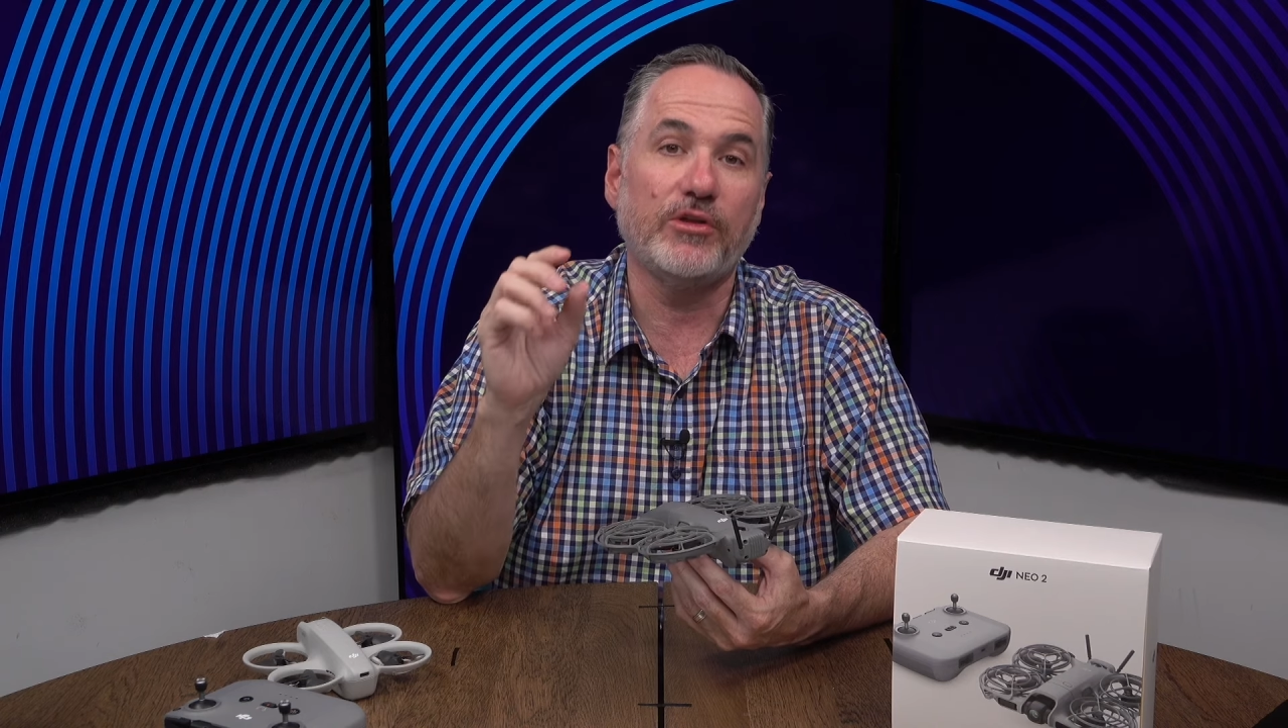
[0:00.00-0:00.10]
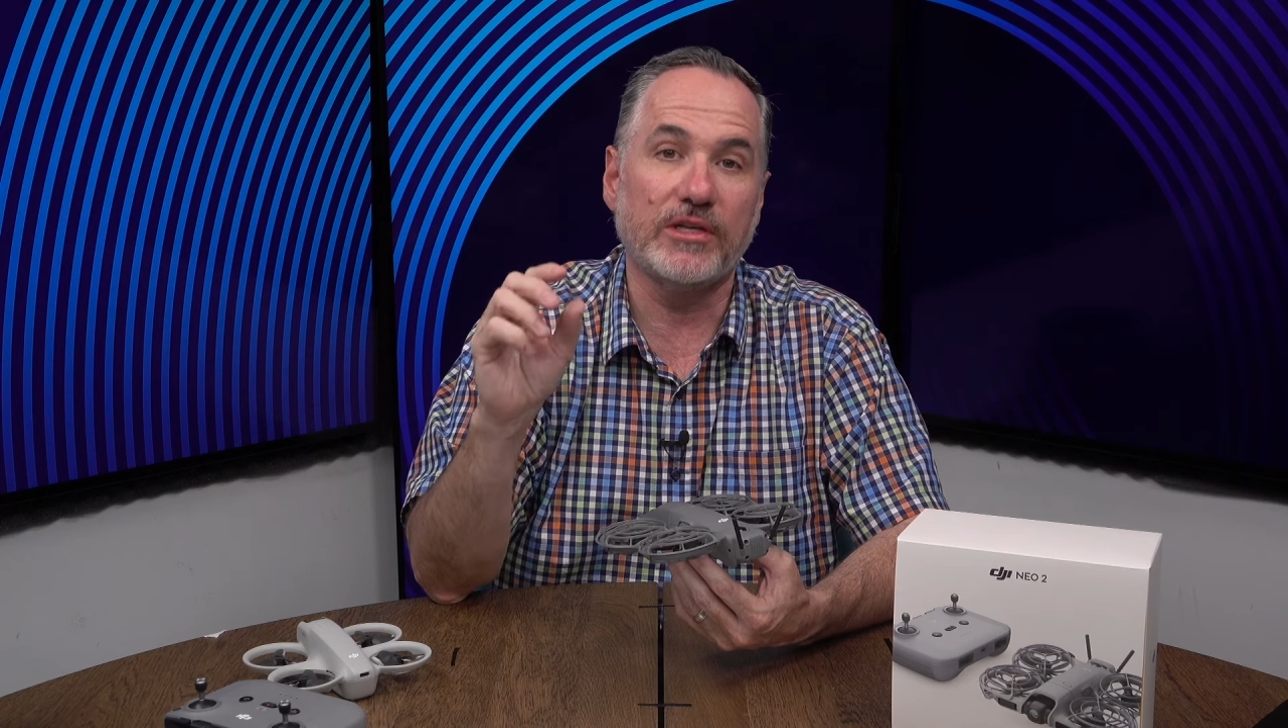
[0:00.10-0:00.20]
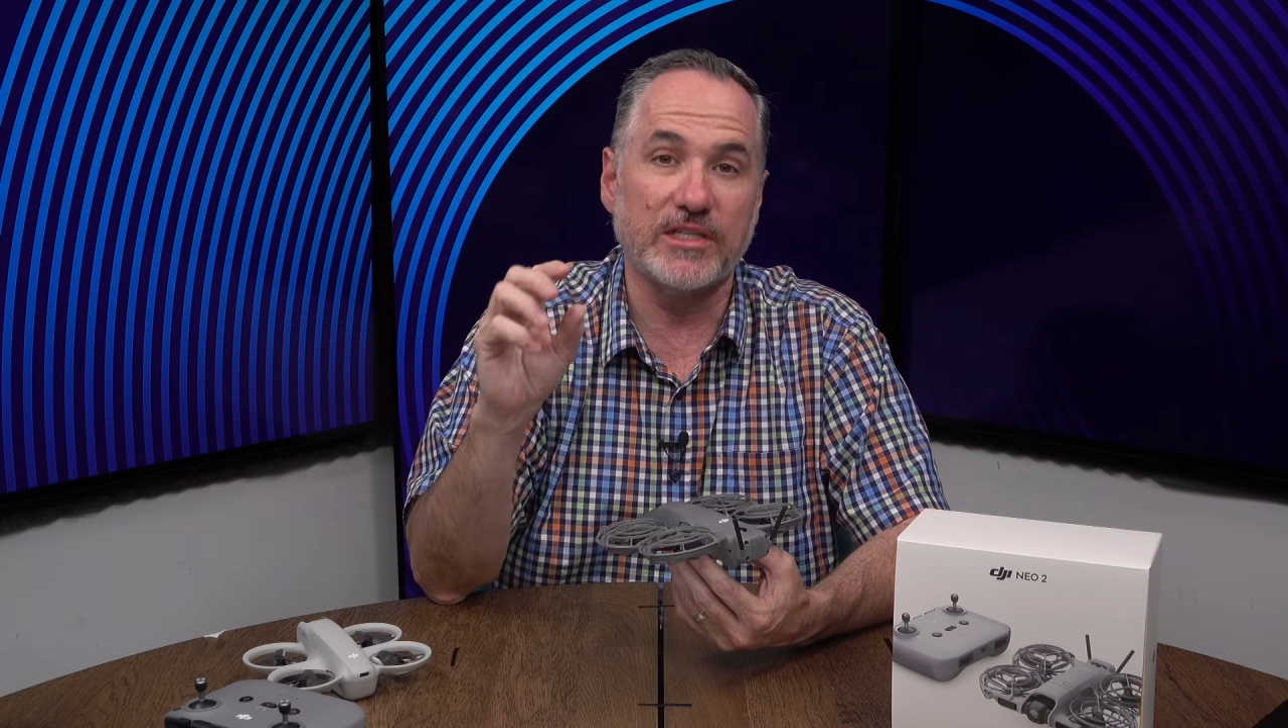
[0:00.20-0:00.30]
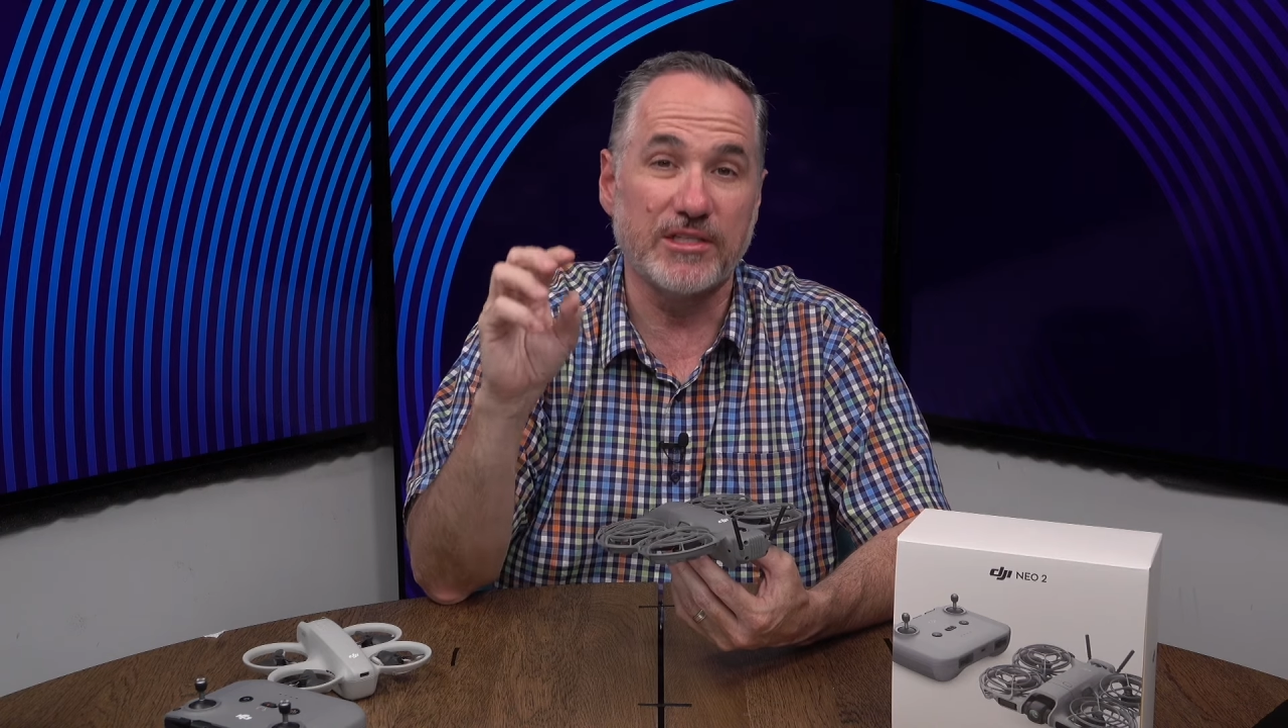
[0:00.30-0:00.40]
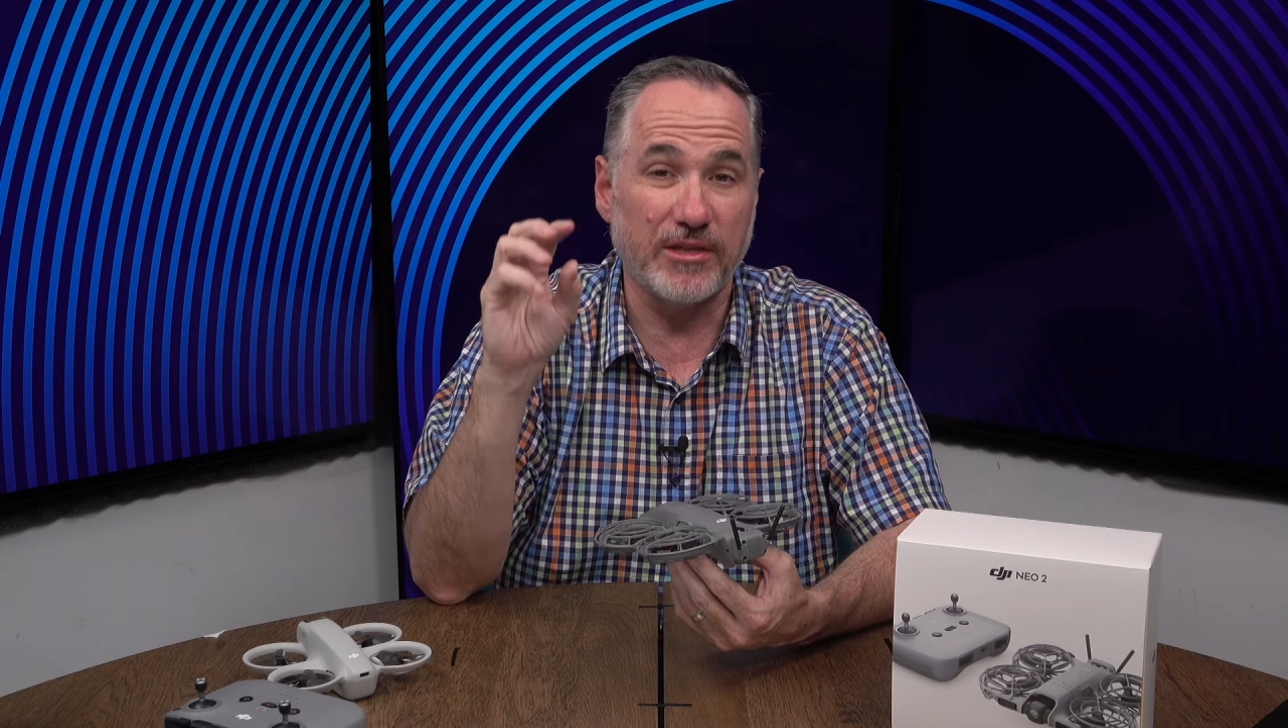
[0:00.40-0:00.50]

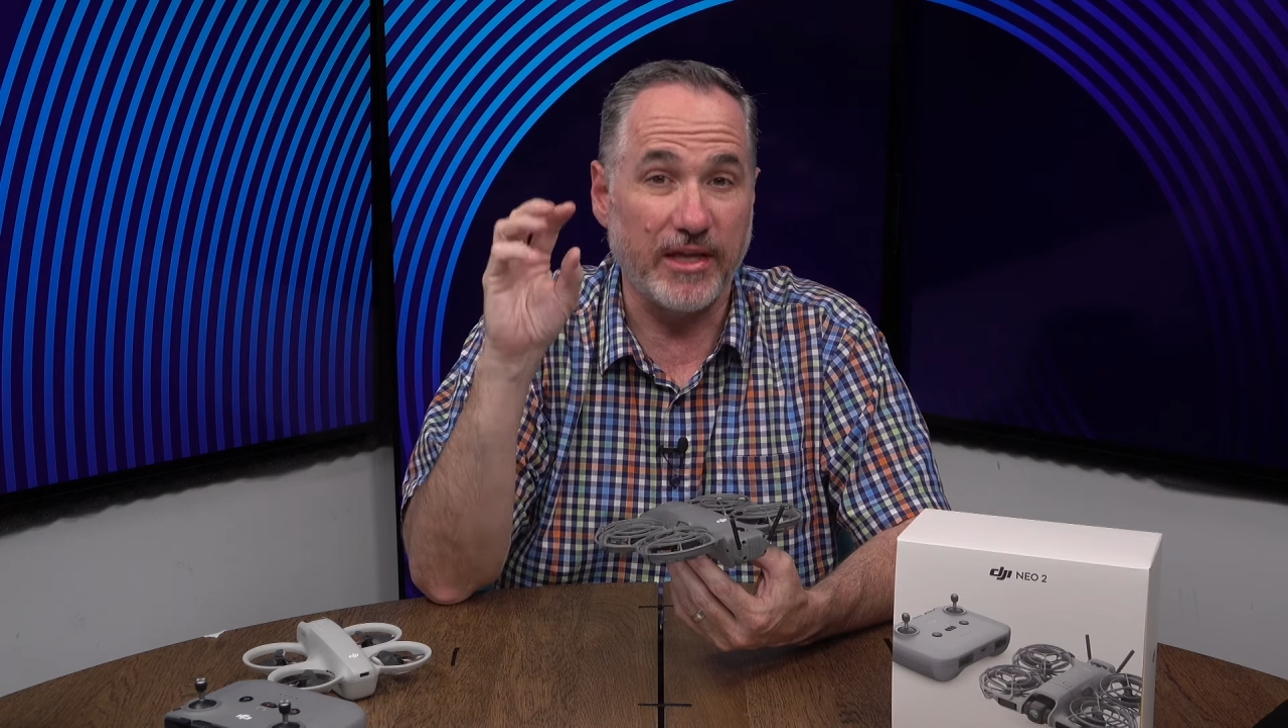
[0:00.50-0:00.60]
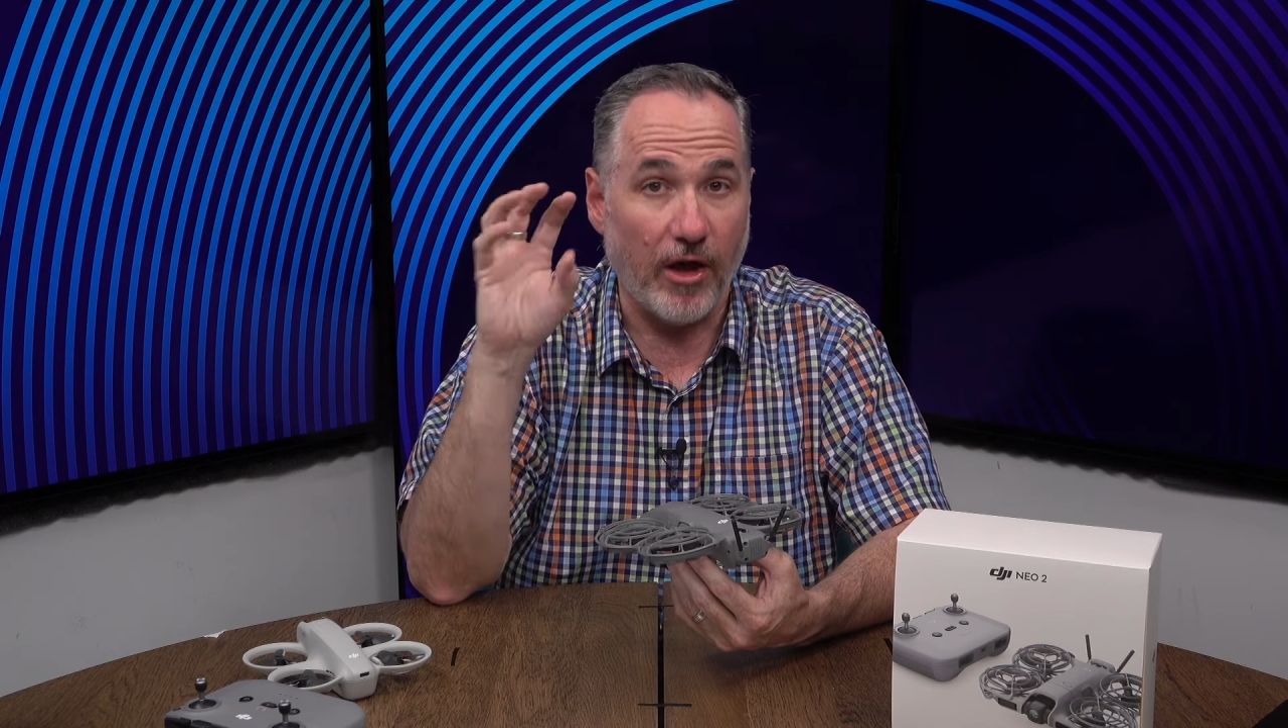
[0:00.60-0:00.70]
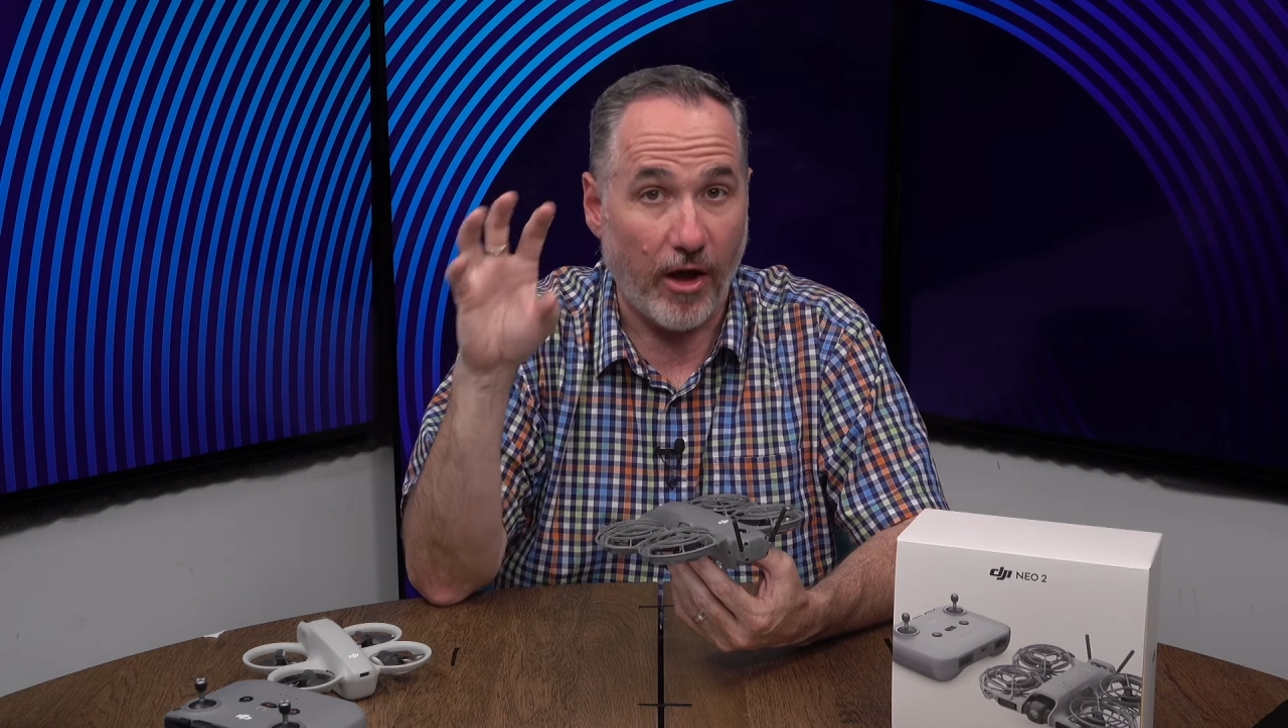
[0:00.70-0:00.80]
listen to the